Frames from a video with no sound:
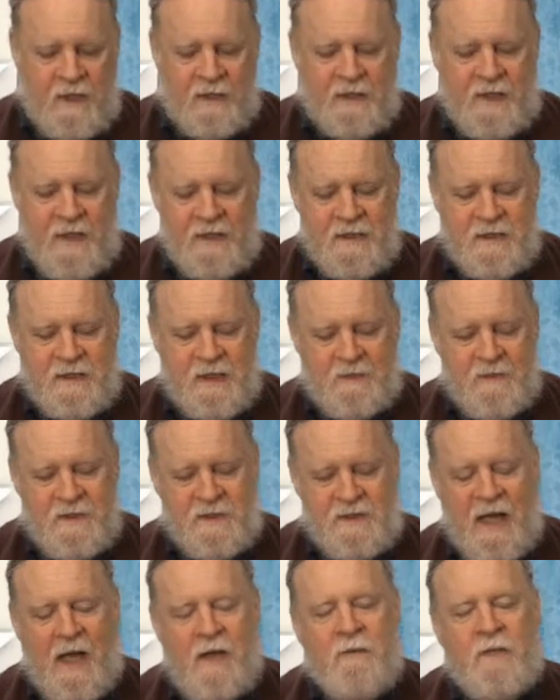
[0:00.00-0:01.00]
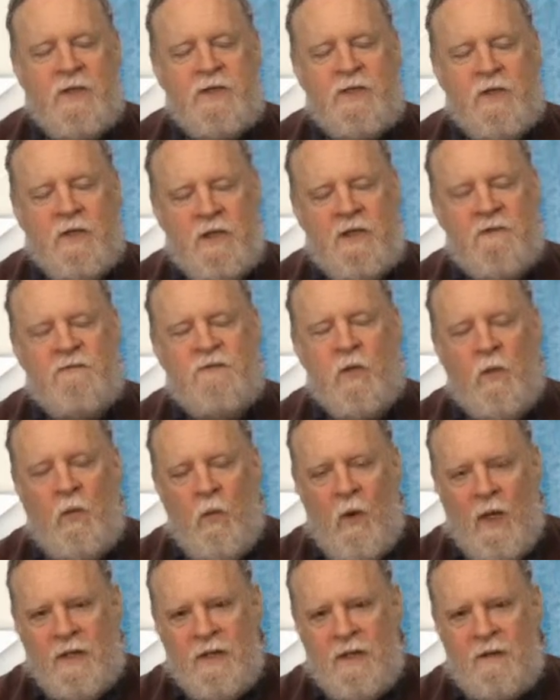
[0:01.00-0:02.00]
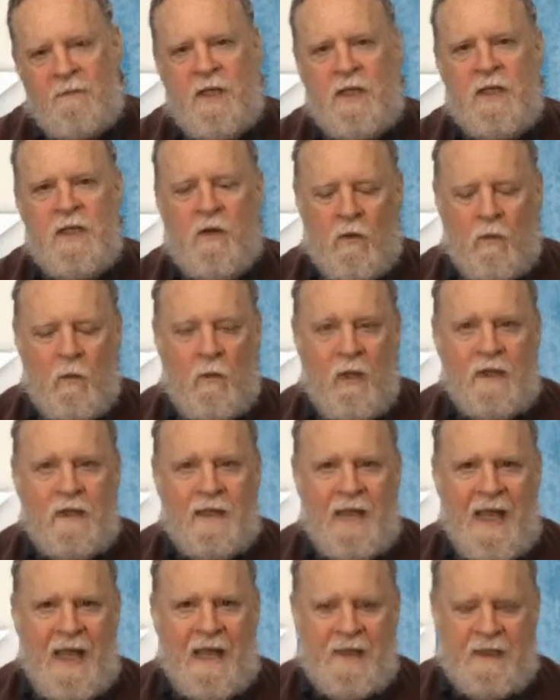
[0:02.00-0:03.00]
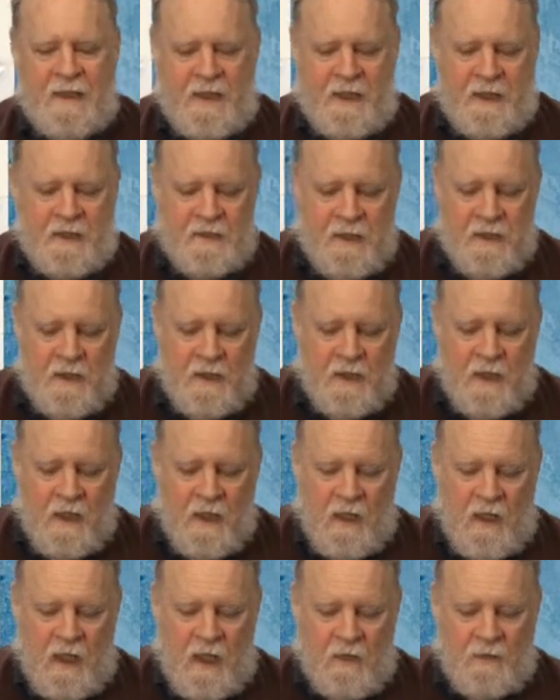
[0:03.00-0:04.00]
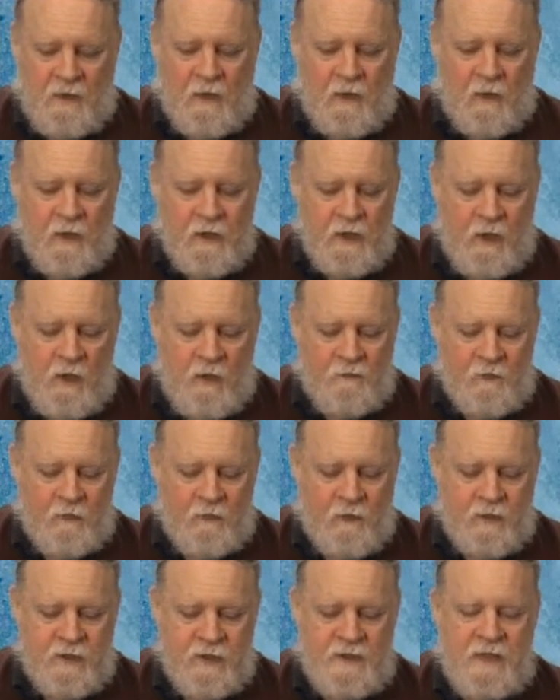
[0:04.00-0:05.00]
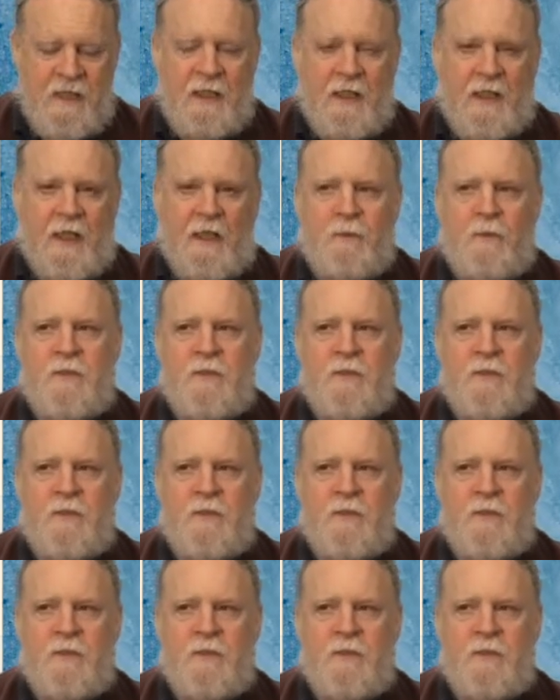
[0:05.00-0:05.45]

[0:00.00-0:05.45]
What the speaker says: That is, limits on how much you can give to one committee or one candidate, but only the overall ceiling.